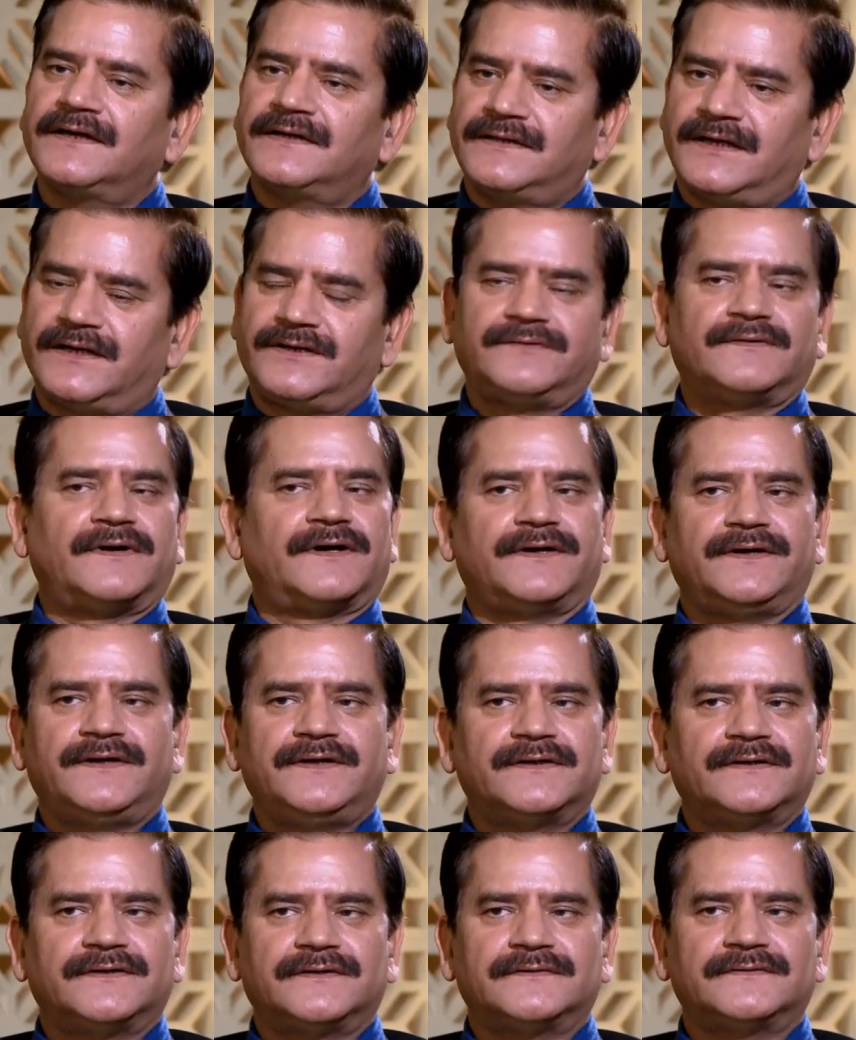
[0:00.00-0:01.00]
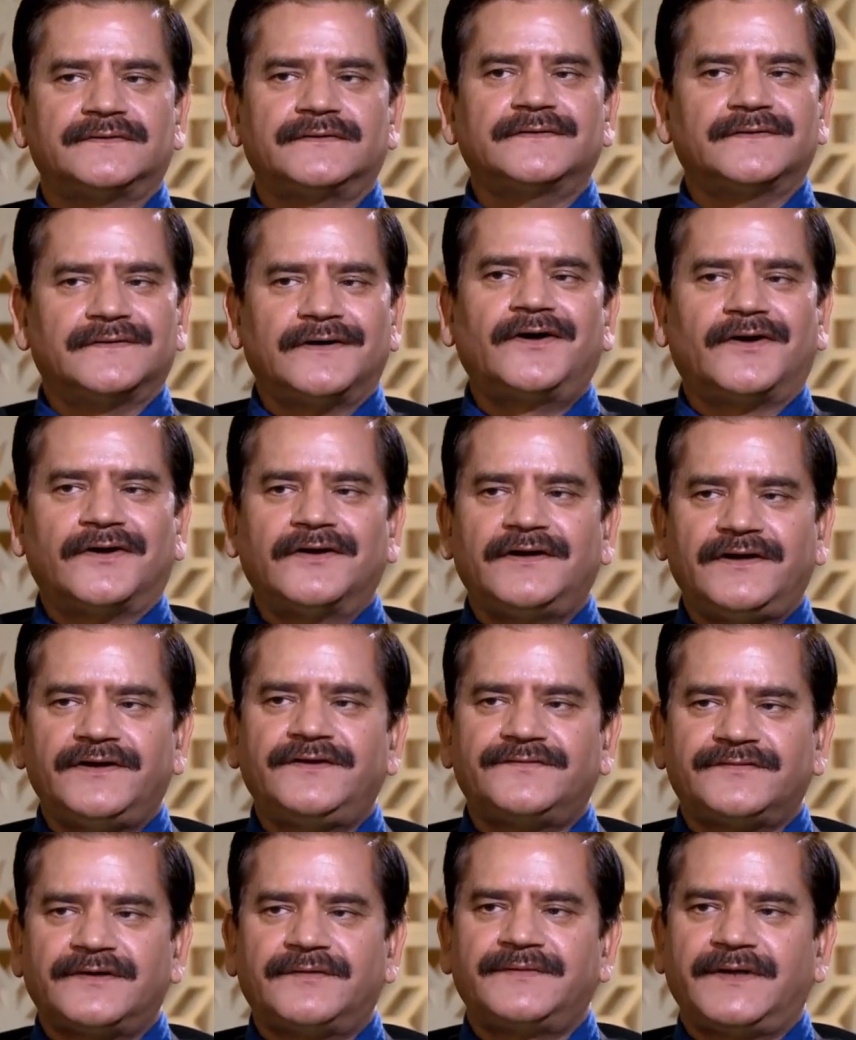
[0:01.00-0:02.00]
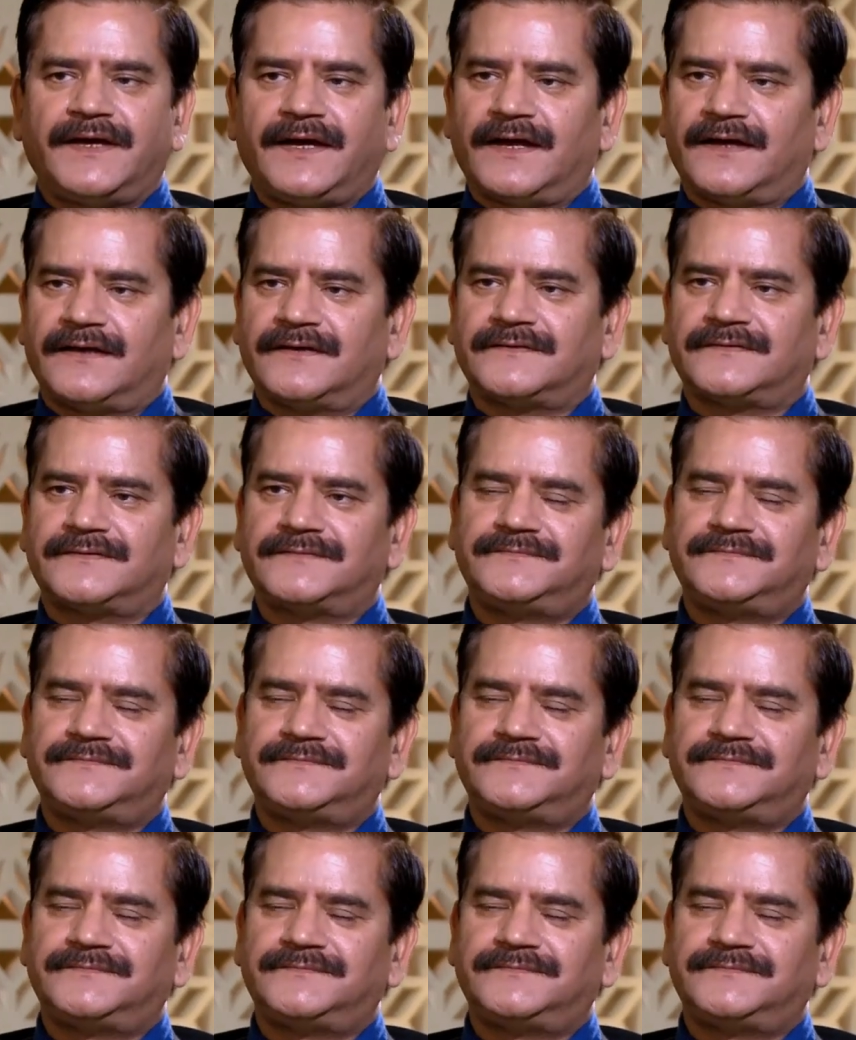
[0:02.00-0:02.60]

that you are here or it is something else?